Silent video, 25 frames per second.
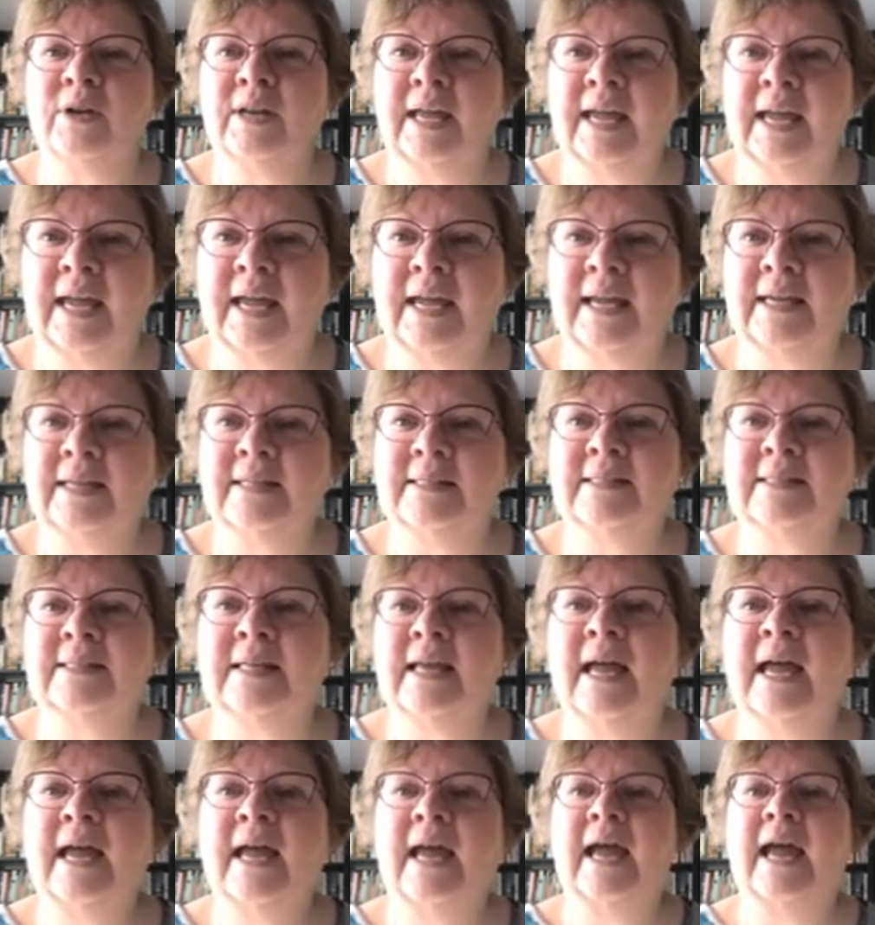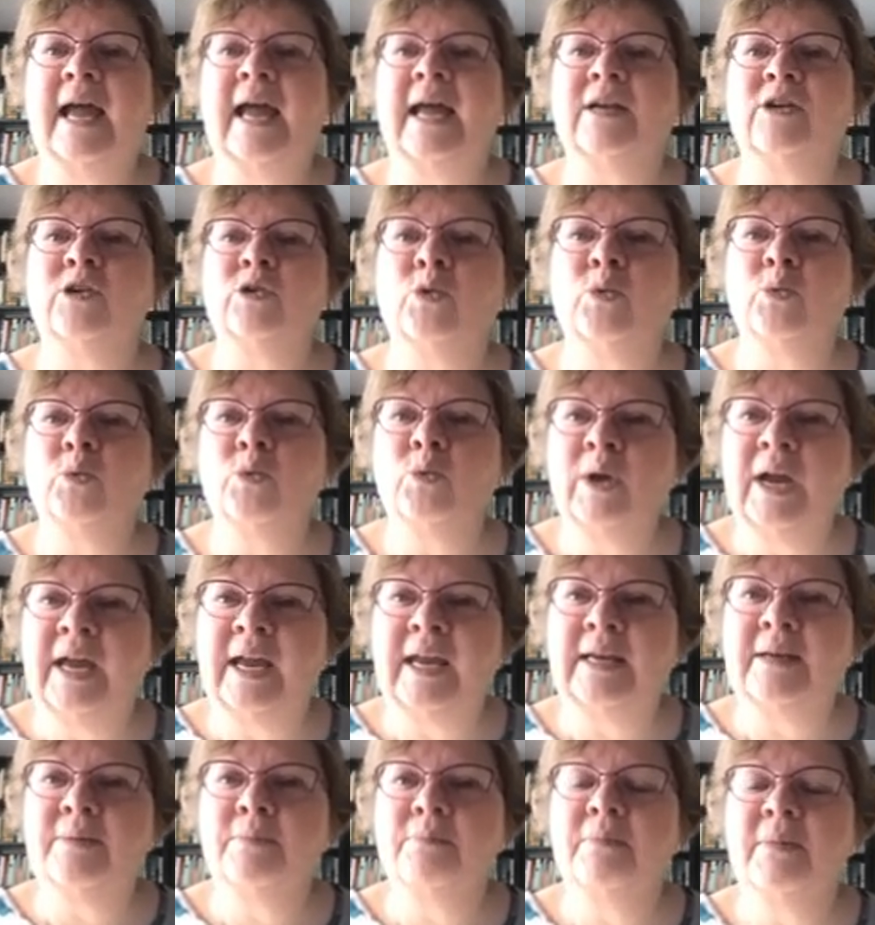legs and
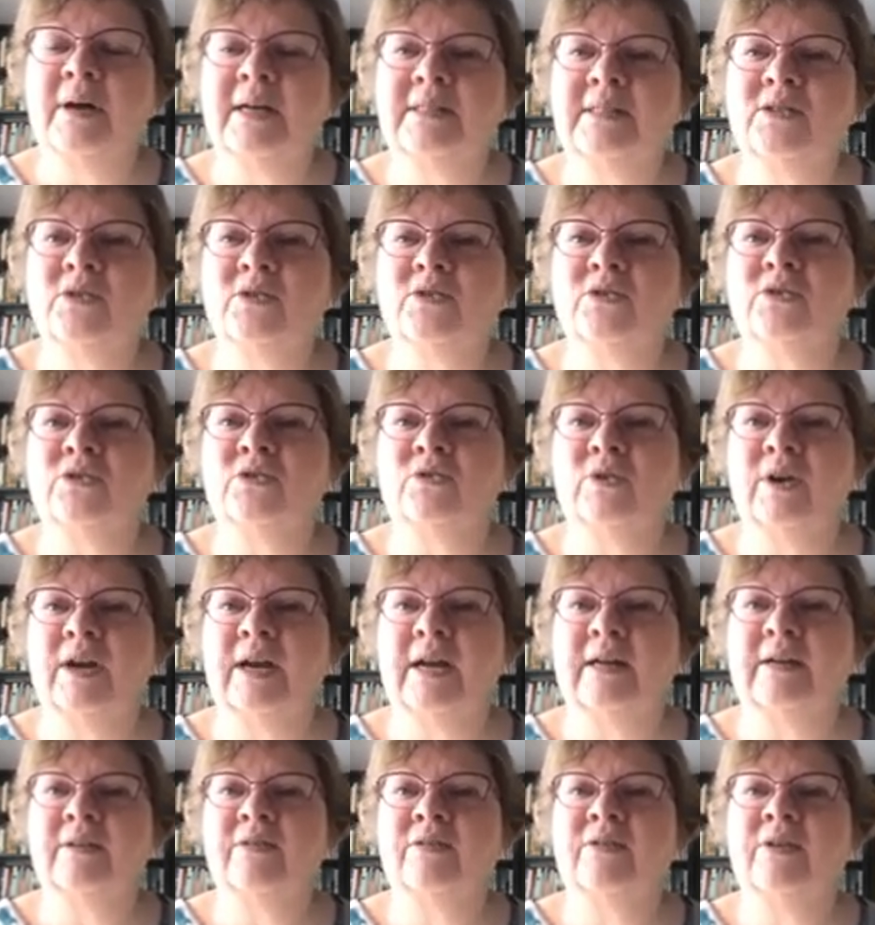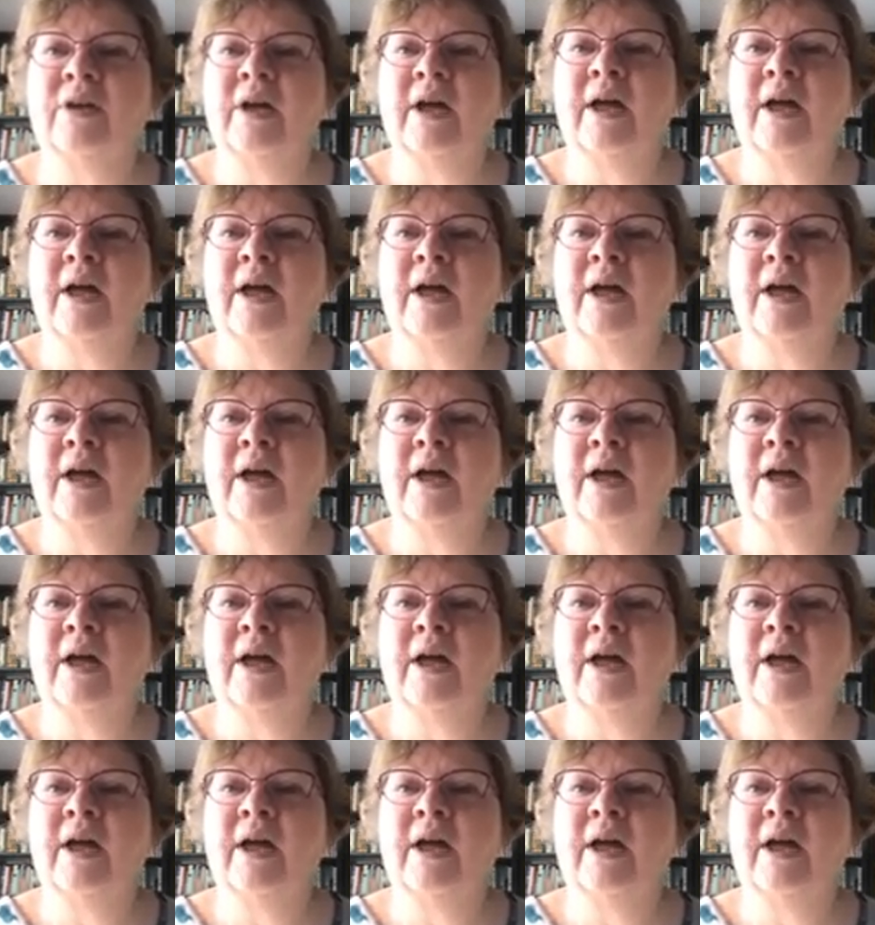great muscle strength,